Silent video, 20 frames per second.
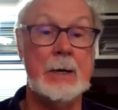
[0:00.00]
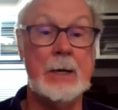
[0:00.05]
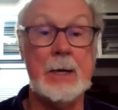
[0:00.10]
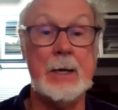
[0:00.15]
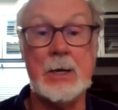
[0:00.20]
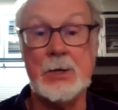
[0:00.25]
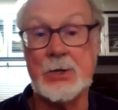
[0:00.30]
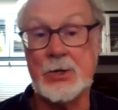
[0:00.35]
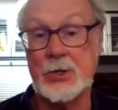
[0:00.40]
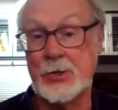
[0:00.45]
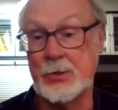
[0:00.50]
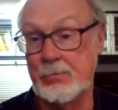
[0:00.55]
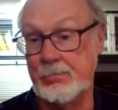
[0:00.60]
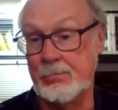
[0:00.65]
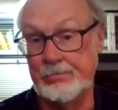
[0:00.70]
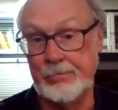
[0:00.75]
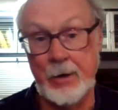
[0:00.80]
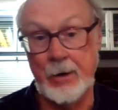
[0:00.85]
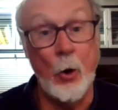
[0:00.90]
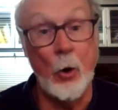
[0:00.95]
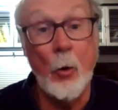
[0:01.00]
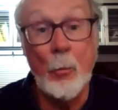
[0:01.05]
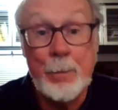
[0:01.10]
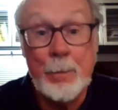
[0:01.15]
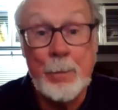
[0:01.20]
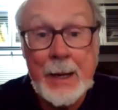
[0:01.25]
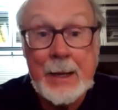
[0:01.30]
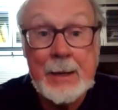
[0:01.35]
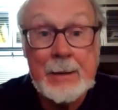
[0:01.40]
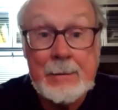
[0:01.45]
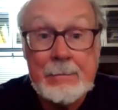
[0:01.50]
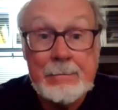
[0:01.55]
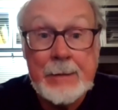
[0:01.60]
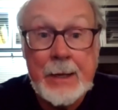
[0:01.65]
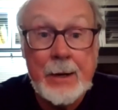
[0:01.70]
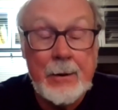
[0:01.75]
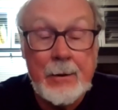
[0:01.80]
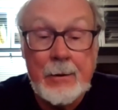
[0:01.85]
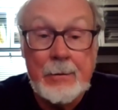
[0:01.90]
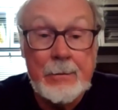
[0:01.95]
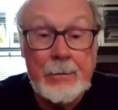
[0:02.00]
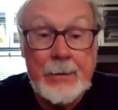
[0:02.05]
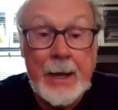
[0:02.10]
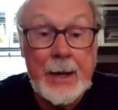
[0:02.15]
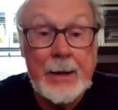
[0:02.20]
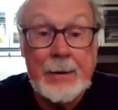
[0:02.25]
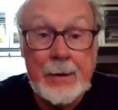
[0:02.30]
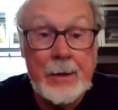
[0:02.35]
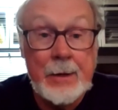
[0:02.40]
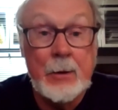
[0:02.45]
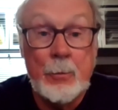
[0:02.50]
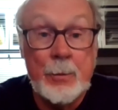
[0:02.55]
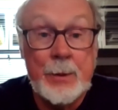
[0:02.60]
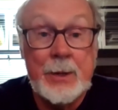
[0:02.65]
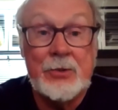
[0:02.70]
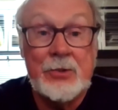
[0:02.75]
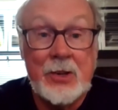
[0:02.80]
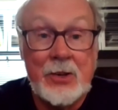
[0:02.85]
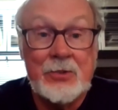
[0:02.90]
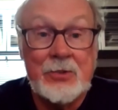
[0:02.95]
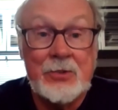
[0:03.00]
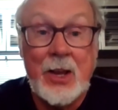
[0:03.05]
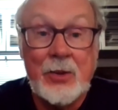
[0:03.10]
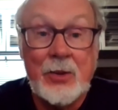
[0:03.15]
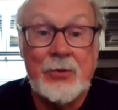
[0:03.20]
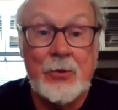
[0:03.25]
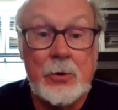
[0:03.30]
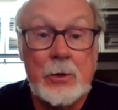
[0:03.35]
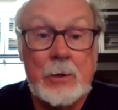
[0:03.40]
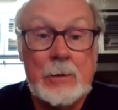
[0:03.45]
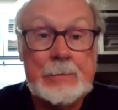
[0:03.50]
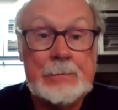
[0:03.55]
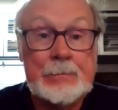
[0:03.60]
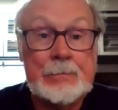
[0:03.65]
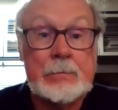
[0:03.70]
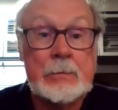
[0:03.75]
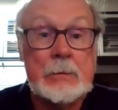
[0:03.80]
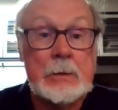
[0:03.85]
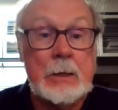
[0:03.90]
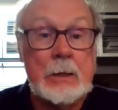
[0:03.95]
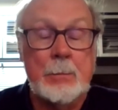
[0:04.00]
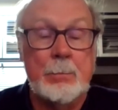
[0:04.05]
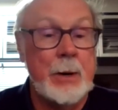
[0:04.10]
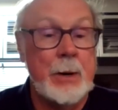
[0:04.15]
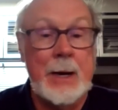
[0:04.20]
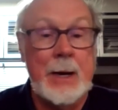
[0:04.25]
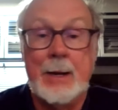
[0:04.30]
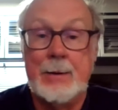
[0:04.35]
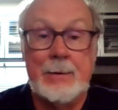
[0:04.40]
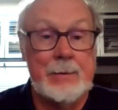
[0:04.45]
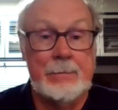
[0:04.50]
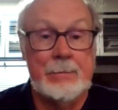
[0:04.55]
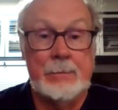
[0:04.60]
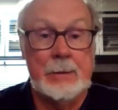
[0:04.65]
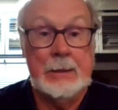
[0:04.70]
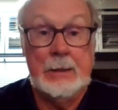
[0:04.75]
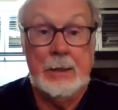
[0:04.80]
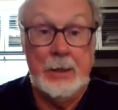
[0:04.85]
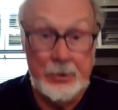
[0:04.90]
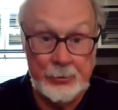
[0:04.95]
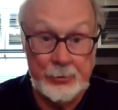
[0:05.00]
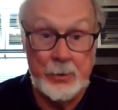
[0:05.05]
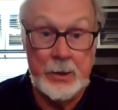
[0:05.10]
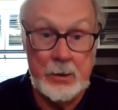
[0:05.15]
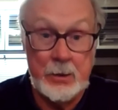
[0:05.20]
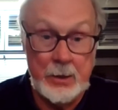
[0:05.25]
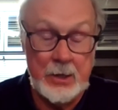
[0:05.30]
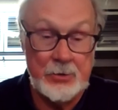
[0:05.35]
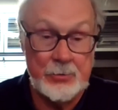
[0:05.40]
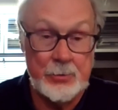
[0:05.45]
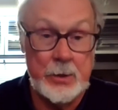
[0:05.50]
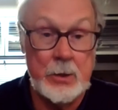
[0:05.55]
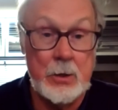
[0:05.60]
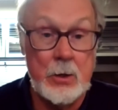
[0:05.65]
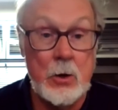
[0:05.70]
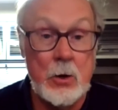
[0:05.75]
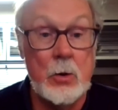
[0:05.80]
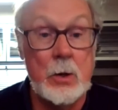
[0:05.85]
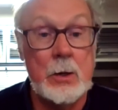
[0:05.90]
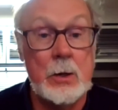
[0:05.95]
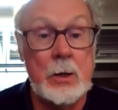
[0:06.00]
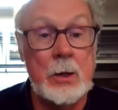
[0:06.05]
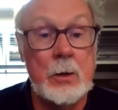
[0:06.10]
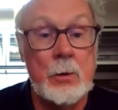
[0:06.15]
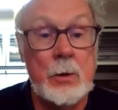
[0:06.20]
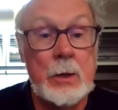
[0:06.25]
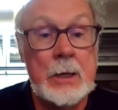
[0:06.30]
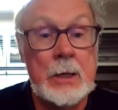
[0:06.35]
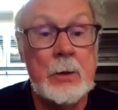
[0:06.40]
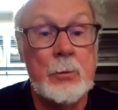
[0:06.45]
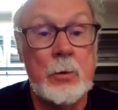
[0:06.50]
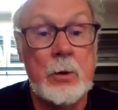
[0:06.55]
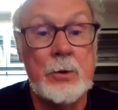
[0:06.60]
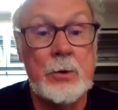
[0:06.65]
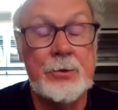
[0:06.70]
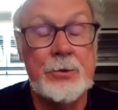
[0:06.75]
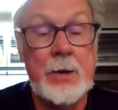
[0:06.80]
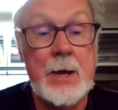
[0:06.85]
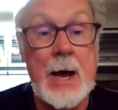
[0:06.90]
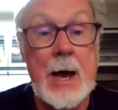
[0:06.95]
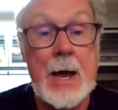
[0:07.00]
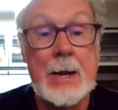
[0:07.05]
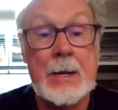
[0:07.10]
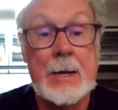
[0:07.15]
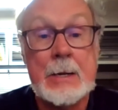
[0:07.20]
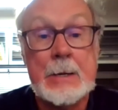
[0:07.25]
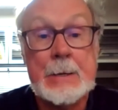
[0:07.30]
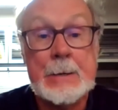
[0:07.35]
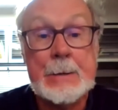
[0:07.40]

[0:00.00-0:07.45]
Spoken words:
He's hoping, that it'll be successful. But as we know, it was not.